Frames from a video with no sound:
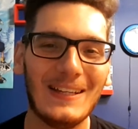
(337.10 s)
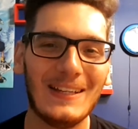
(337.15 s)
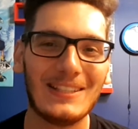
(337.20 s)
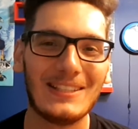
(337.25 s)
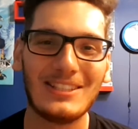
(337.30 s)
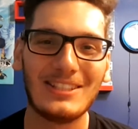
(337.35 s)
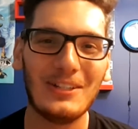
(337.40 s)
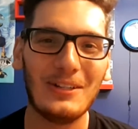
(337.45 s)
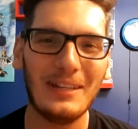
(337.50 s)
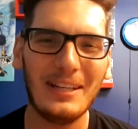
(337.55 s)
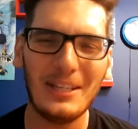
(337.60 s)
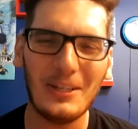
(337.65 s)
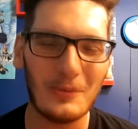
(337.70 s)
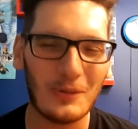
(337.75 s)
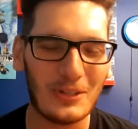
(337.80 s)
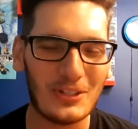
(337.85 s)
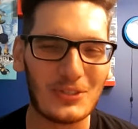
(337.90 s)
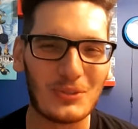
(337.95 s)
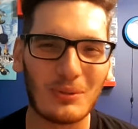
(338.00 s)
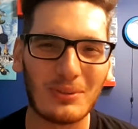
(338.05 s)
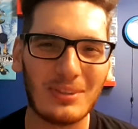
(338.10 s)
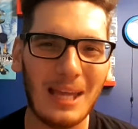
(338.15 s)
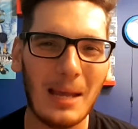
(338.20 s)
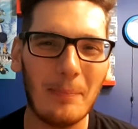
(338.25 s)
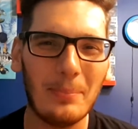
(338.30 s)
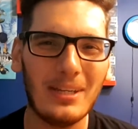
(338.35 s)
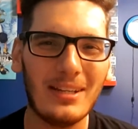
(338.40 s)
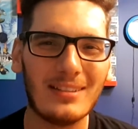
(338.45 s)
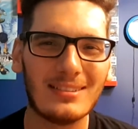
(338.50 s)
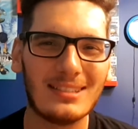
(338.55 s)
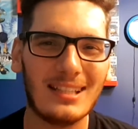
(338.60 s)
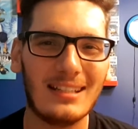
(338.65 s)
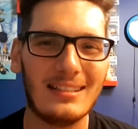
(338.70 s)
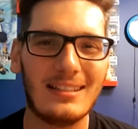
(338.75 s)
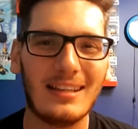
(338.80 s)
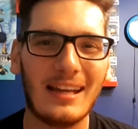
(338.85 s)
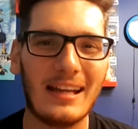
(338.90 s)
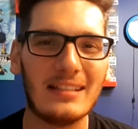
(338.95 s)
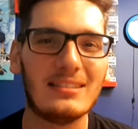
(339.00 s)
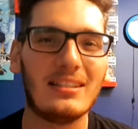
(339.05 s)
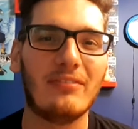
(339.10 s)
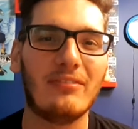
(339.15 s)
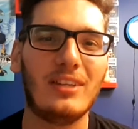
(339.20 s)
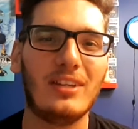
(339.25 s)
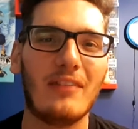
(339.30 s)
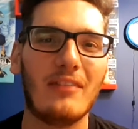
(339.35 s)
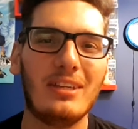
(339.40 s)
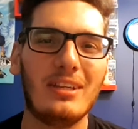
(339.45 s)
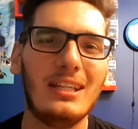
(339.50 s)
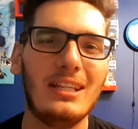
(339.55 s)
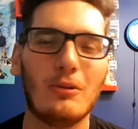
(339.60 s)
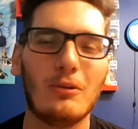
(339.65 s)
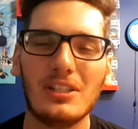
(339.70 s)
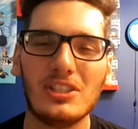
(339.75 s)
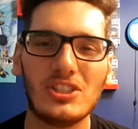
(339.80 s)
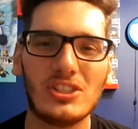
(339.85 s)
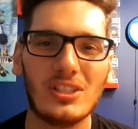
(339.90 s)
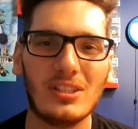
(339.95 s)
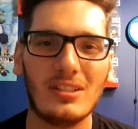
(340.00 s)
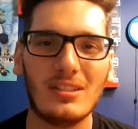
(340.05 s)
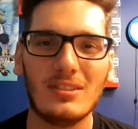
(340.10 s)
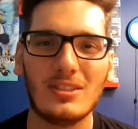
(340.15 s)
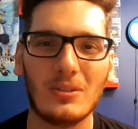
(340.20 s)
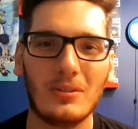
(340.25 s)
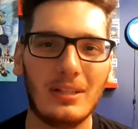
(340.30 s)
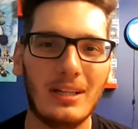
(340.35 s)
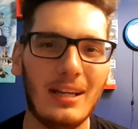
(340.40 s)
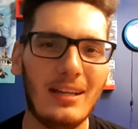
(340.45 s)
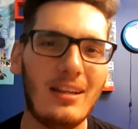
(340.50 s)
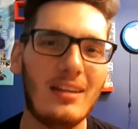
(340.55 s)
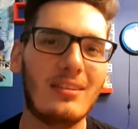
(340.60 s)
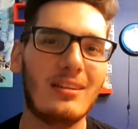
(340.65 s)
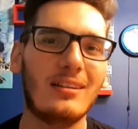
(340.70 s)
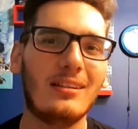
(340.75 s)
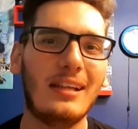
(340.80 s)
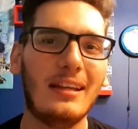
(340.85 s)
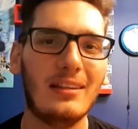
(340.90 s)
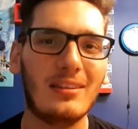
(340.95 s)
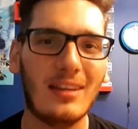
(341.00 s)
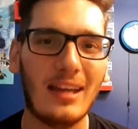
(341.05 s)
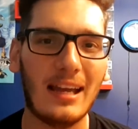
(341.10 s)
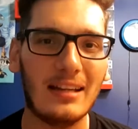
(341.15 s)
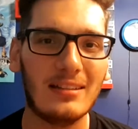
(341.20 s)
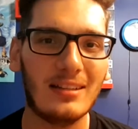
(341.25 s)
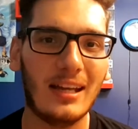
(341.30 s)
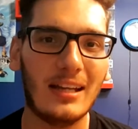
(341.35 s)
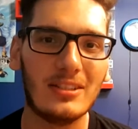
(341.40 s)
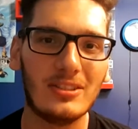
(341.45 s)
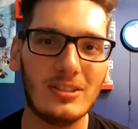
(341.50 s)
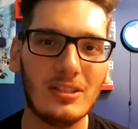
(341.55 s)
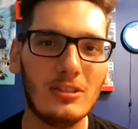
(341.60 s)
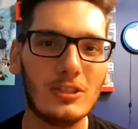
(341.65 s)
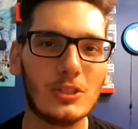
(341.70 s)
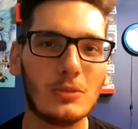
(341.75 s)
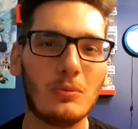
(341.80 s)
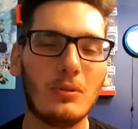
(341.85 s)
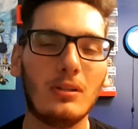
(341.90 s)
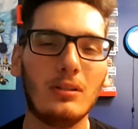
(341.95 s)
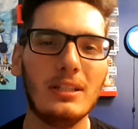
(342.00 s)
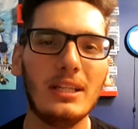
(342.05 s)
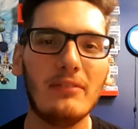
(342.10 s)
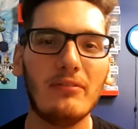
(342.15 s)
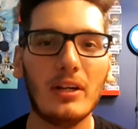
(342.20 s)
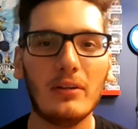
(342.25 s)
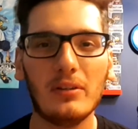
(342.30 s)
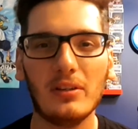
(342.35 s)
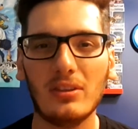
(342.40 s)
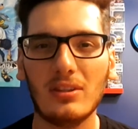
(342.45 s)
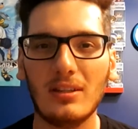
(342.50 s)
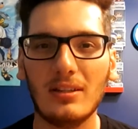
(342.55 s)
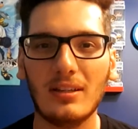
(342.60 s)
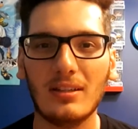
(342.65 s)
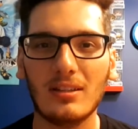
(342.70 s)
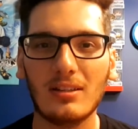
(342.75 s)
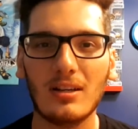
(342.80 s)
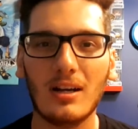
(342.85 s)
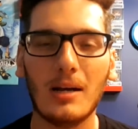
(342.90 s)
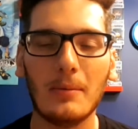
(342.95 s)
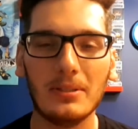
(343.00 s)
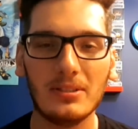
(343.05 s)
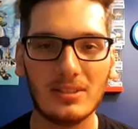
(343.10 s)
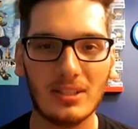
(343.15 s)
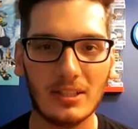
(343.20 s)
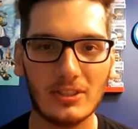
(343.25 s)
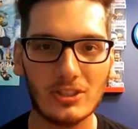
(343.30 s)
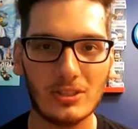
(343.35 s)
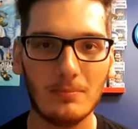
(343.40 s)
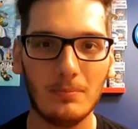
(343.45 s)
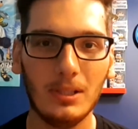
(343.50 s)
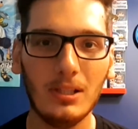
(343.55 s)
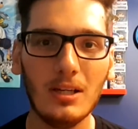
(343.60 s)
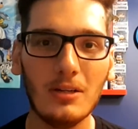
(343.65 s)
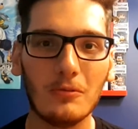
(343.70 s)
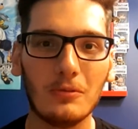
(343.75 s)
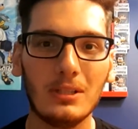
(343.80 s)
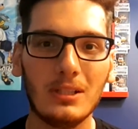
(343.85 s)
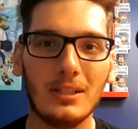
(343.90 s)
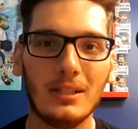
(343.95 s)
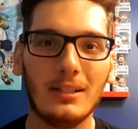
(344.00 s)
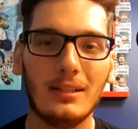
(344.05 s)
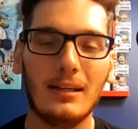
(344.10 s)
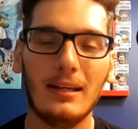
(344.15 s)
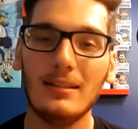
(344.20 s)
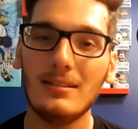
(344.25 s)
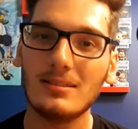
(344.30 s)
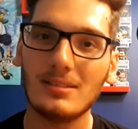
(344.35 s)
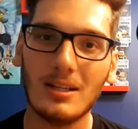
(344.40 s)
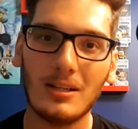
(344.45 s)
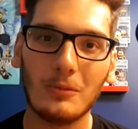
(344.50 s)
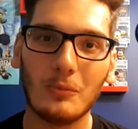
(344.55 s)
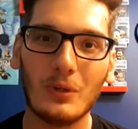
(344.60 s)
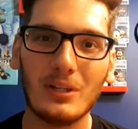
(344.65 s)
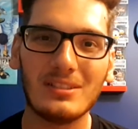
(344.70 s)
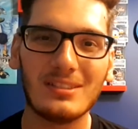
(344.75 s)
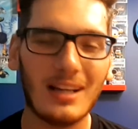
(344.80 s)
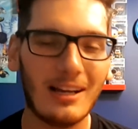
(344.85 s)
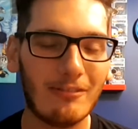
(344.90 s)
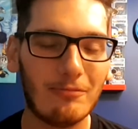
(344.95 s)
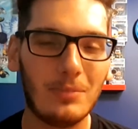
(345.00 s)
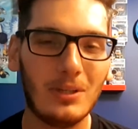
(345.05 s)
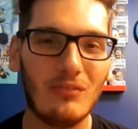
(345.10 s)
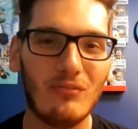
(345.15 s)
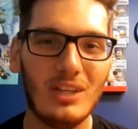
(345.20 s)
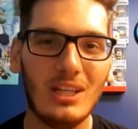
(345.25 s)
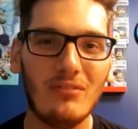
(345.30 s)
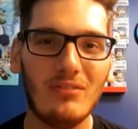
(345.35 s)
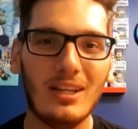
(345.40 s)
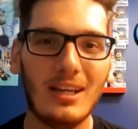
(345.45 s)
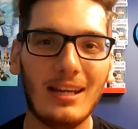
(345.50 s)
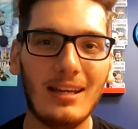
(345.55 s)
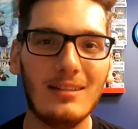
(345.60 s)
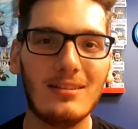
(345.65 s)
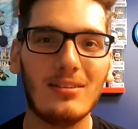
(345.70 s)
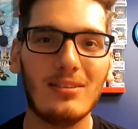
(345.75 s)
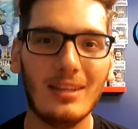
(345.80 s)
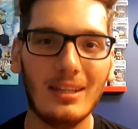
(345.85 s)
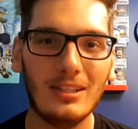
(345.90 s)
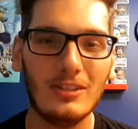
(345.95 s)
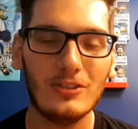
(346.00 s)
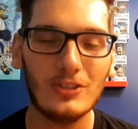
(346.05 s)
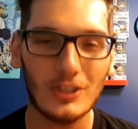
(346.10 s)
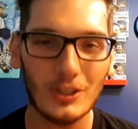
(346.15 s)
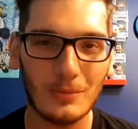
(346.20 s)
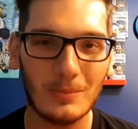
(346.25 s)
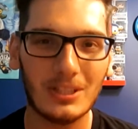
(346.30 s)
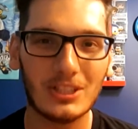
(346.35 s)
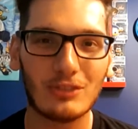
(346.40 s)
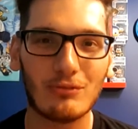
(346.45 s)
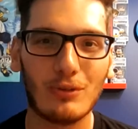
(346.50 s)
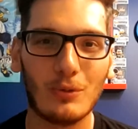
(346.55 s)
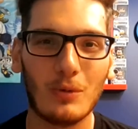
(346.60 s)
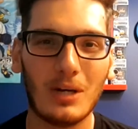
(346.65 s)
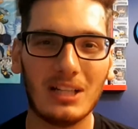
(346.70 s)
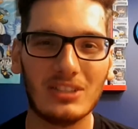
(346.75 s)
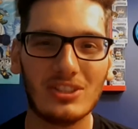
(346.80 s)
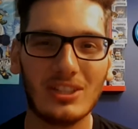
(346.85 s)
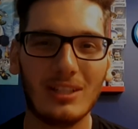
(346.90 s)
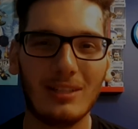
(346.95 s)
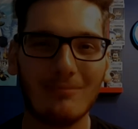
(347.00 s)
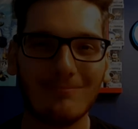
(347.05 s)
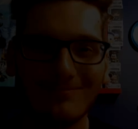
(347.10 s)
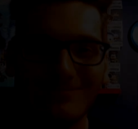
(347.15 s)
So anyways, with that being said, guys, if you have any questions or anything like that, as usual, leave everything in the comment section below. And as always, I've been Vivi, and thank you so much for watching.